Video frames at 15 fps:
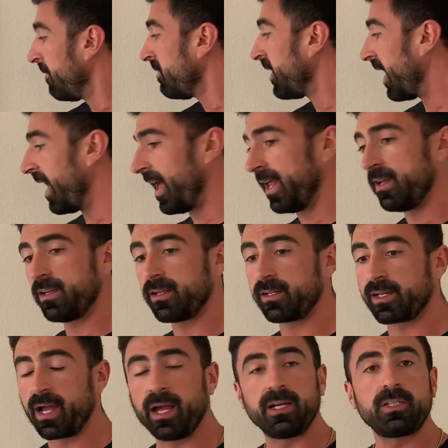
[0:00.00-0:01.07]
and
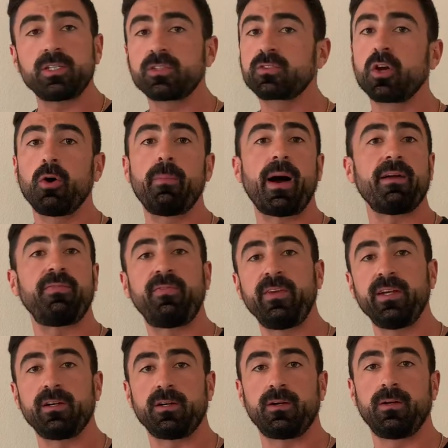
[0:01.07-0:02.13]
kind of just go by
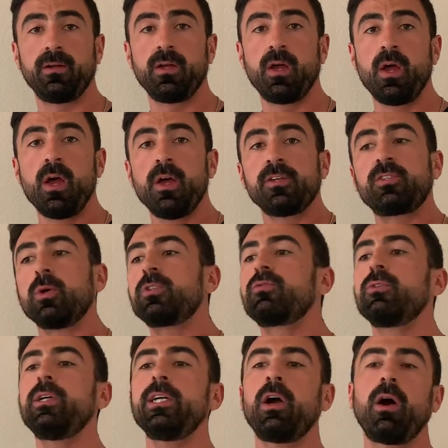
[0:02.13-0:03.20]
feel. So it's
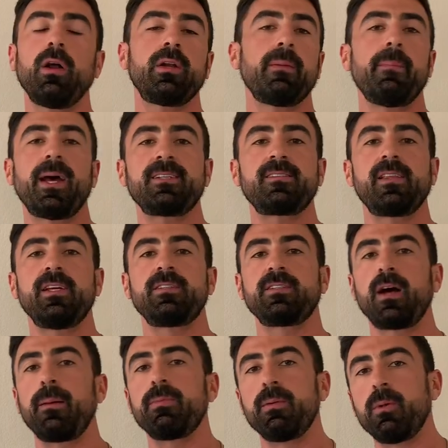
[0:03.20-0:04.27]
really hard to mess this
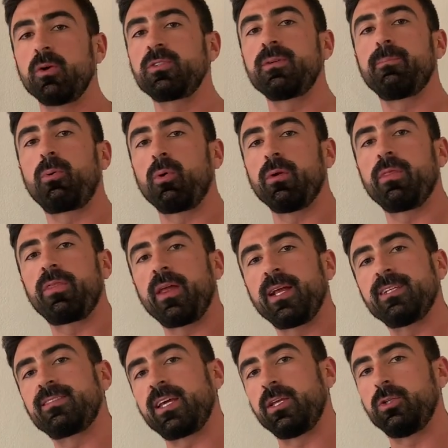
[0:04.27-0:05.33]
up. The most important thing
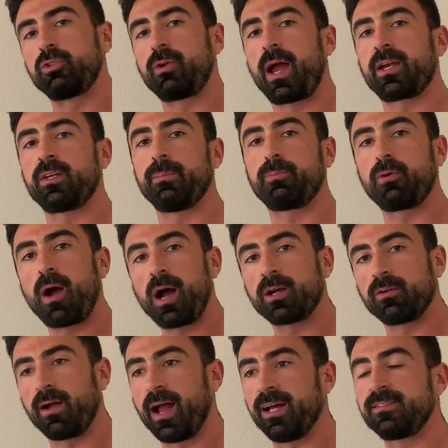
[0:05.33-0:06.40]
is that you track your
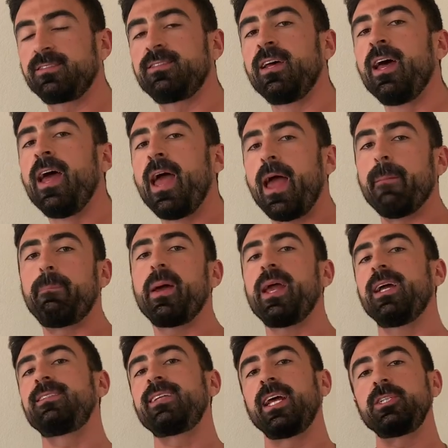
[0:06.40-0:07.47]
progress and
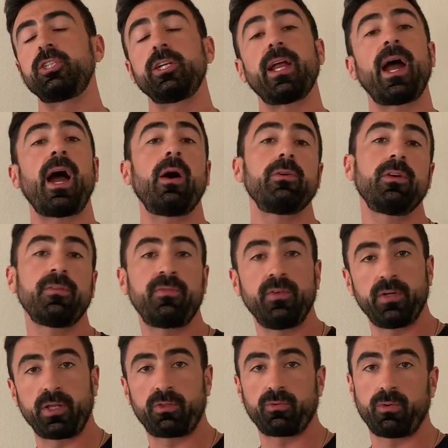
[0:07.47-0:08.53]
pay attention to how you're
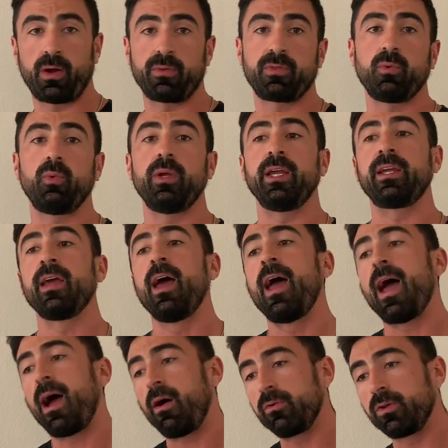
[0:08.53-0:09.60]
feeling throughout the week,
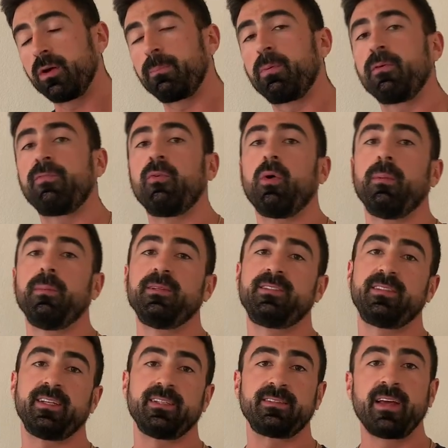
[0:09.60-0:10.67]
how your performance
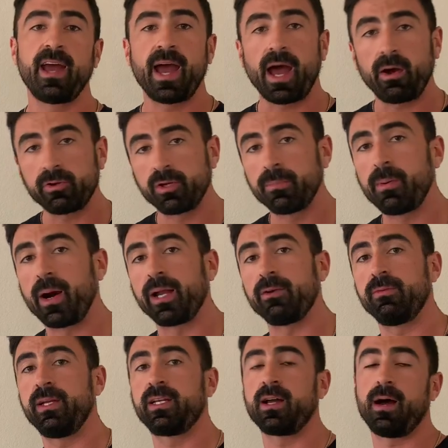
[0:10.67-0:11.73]
is, how your
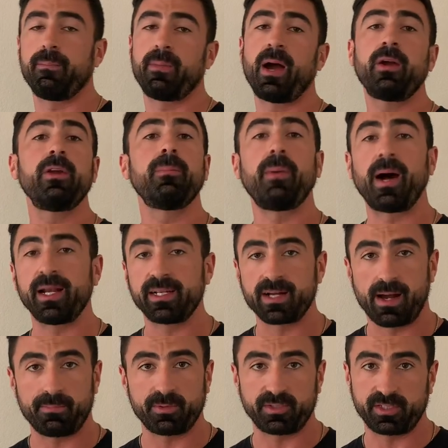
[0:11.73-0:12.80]
body
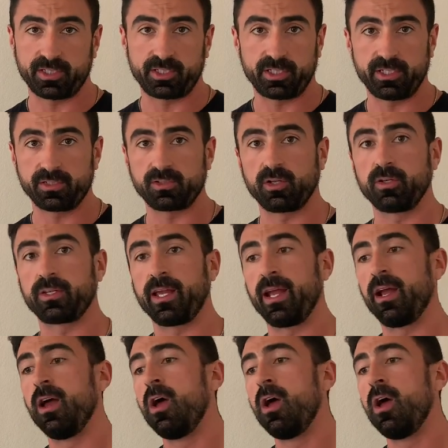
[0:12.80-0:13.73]
composition is looking,